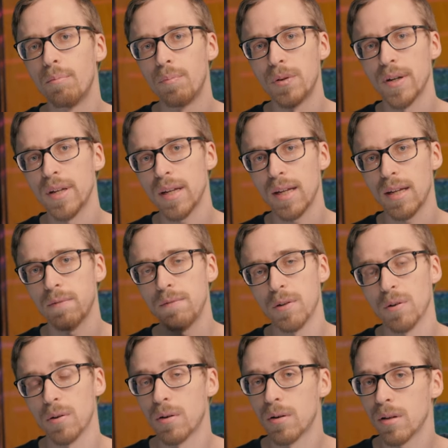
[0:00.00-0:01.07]
But if
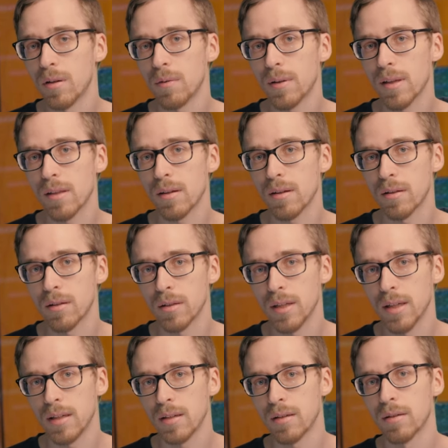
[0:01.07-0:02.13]
your audio isn't
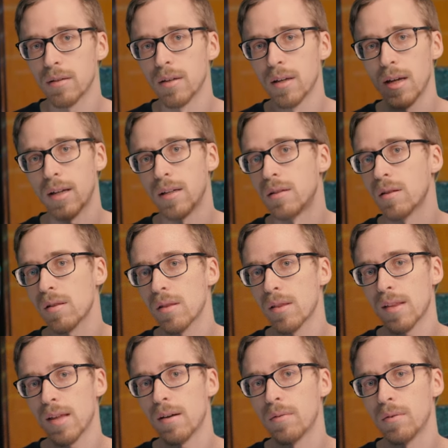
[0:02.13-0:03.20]
clean and doesn't
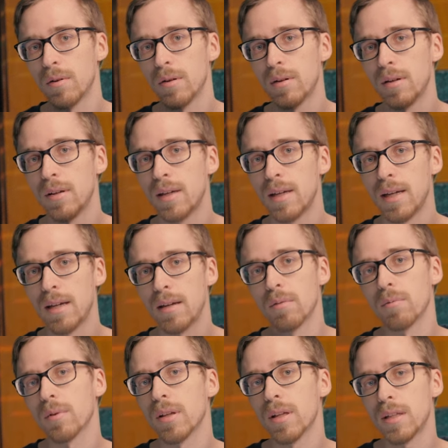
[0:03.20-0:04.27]
sound good, it can
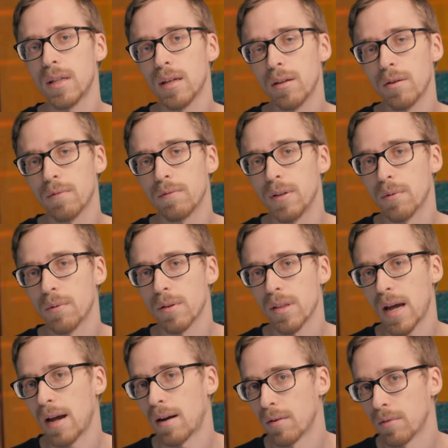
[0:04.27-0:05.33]
really take your viewers
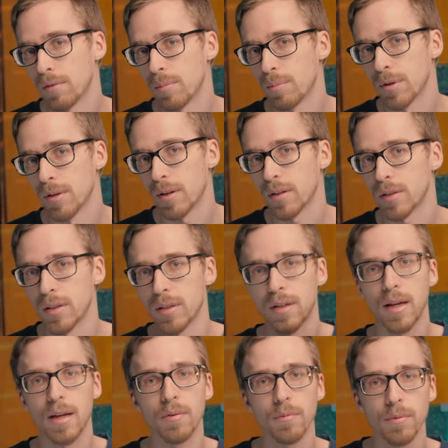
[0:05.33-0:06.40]
out of the production
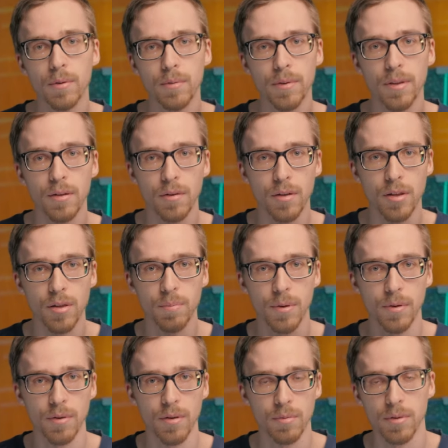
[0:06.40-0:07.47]
and ruin their
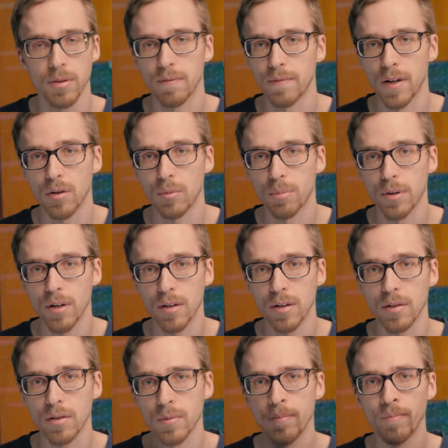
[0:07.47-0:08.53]
experience with the final
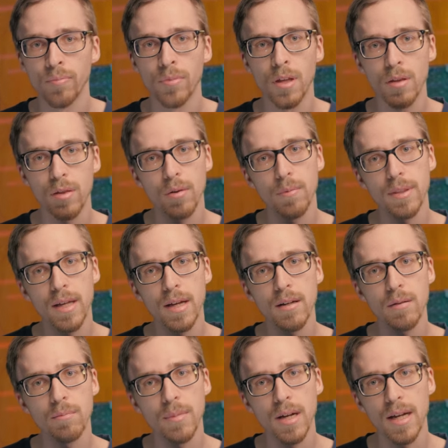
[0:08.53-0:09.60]
product. So with that
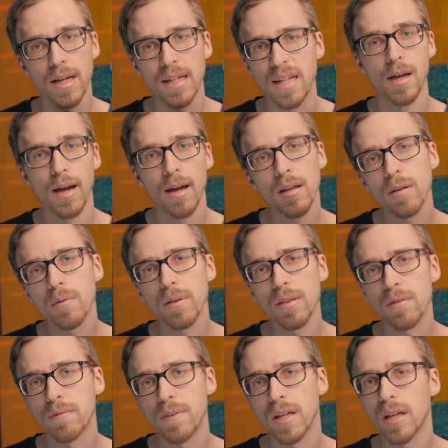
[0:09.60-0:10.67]
in mind, how do you as
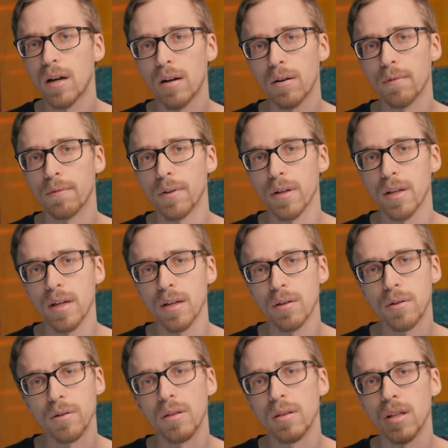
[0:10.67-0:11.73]
a videographer get
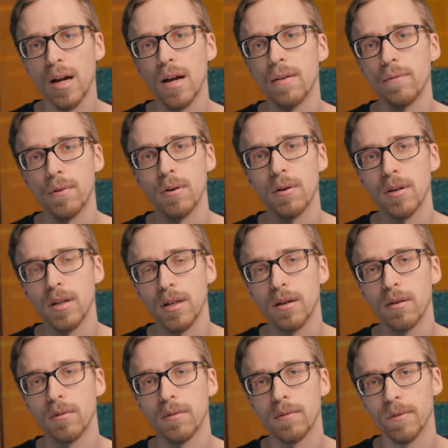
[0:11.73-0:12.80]
good live
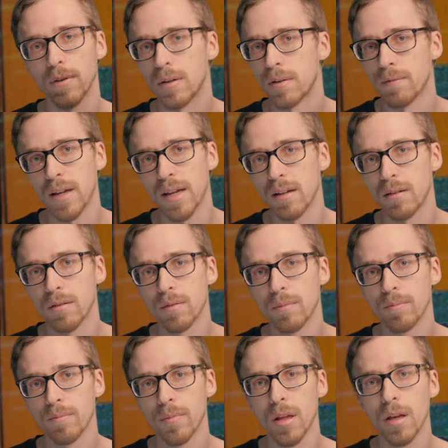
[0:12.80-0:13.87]
audio for an event?
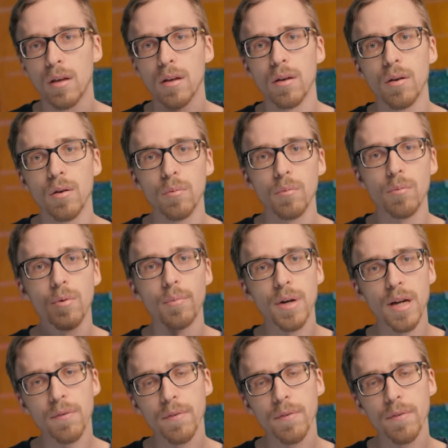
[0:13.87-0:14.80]
Well, my